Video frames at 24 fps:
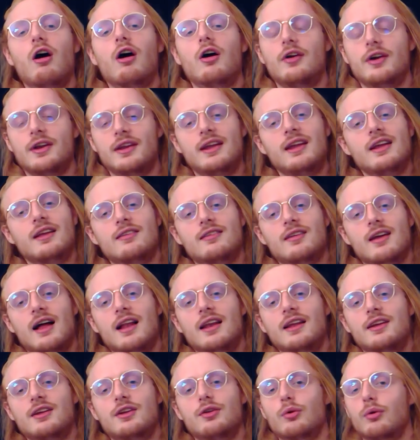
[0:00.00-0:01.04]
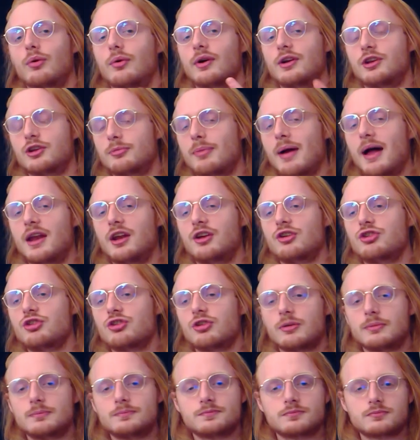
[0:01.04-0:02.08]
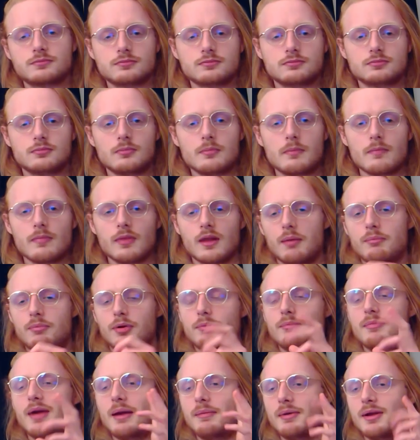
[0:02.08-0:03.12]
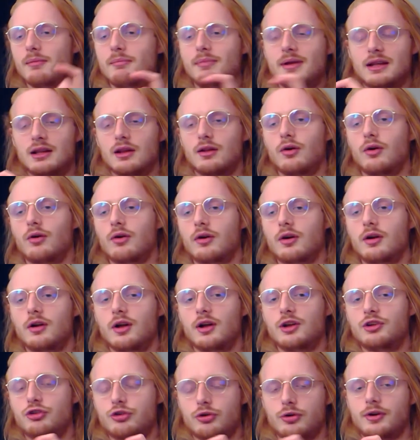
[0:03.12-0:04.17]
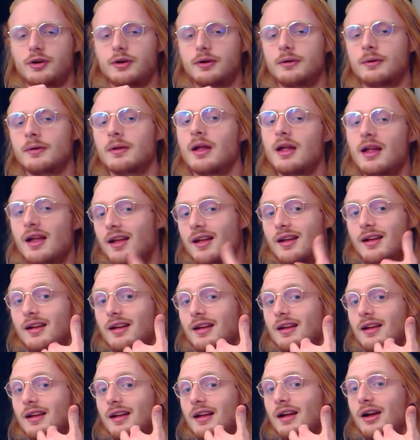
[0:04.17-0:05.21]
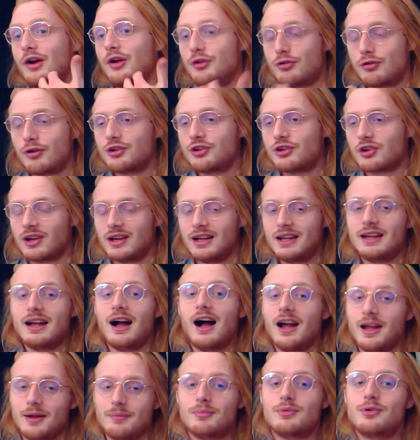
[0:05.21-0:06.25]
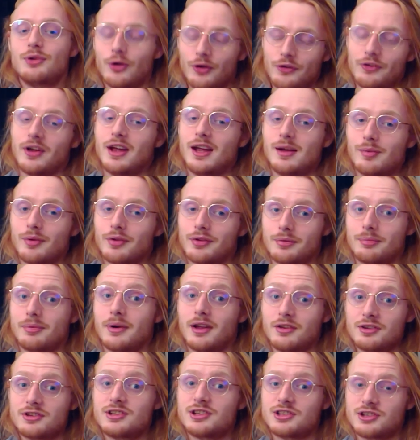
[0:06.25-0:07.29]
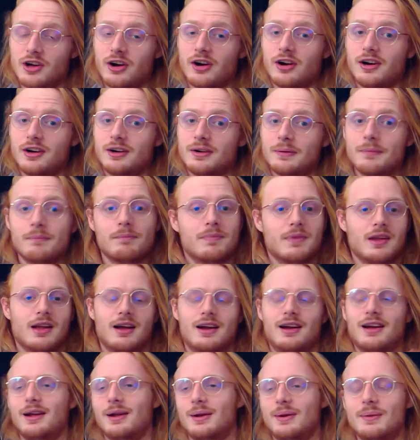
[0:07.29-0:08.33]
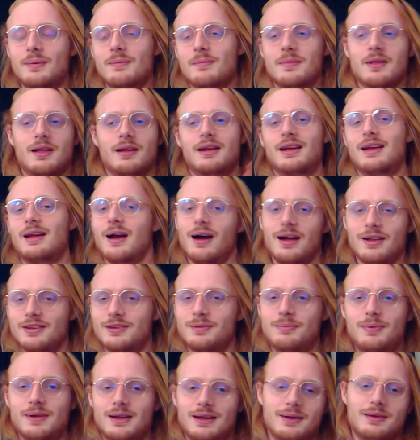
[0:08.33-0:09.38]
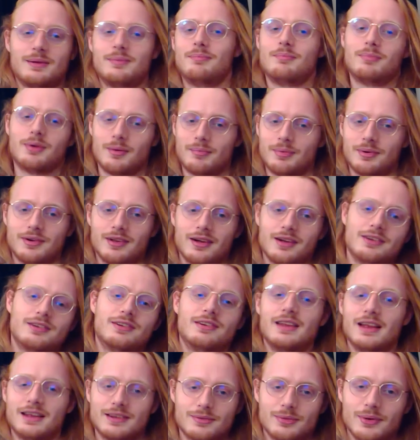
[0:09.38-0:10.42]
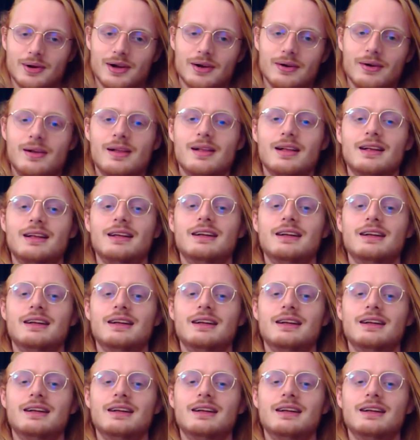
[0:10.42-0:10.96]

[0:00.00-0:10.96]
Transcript: R in Italian or in Spanish, but maybe a bit shorter. Unfortunately, I am not able to pronounce this R. I can't speak proper Dutch that well.